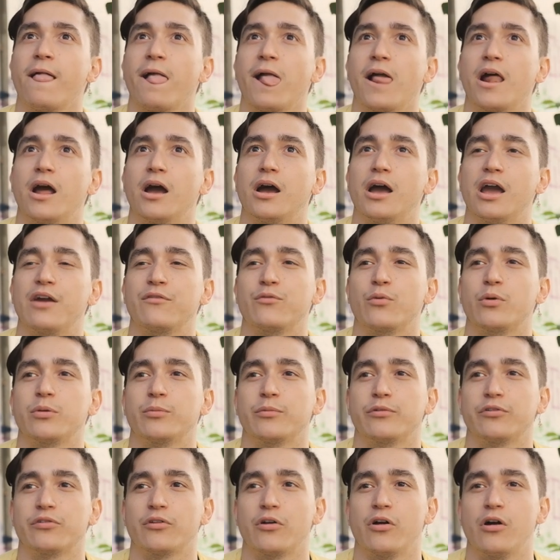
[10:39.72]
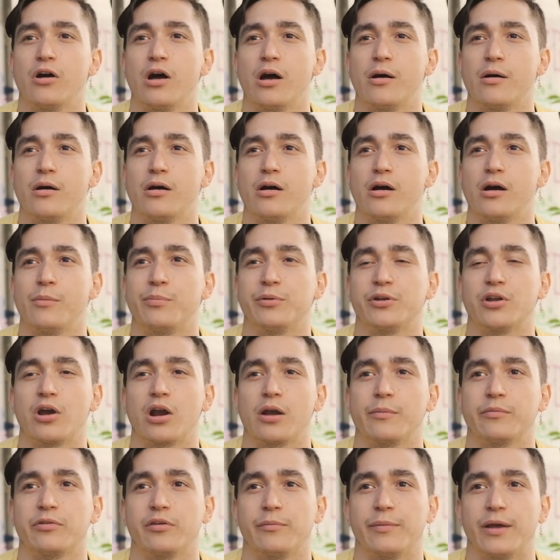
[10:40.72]
uh, everyone was uh, up in
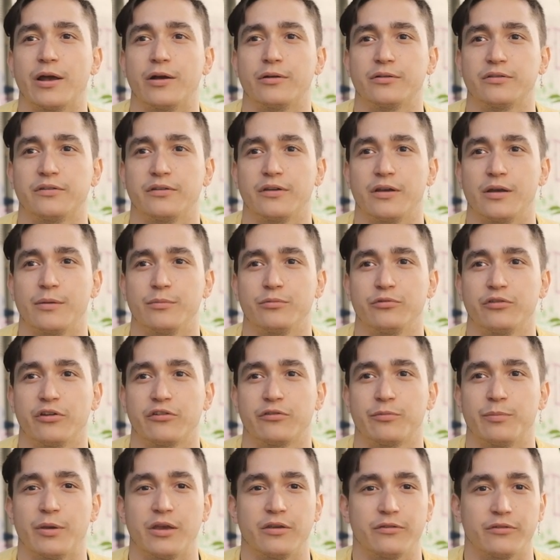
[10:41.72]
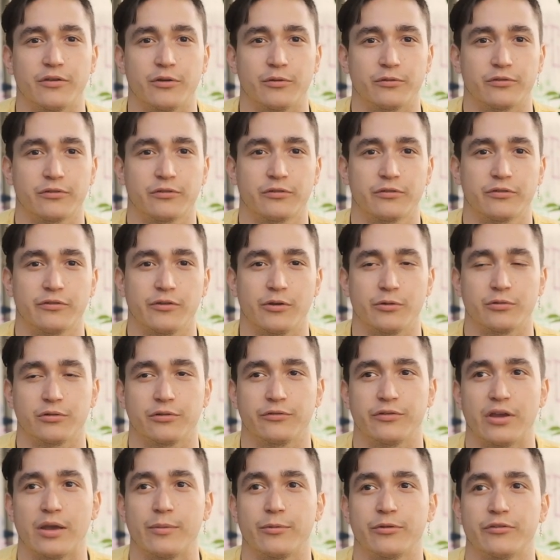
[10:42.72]
arms about um, Jeff Bezos, the owner
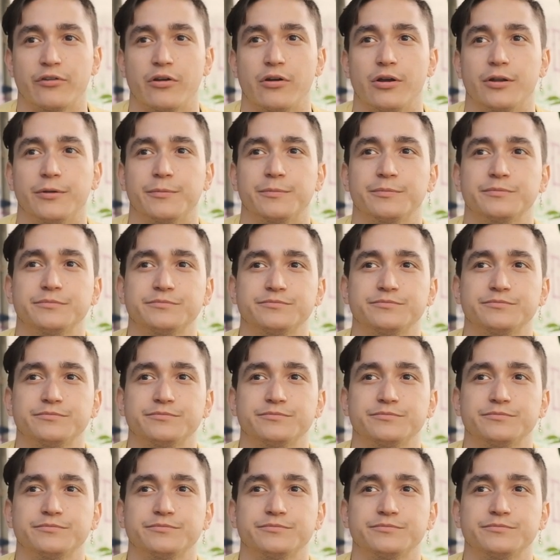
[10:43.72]
of Amazon,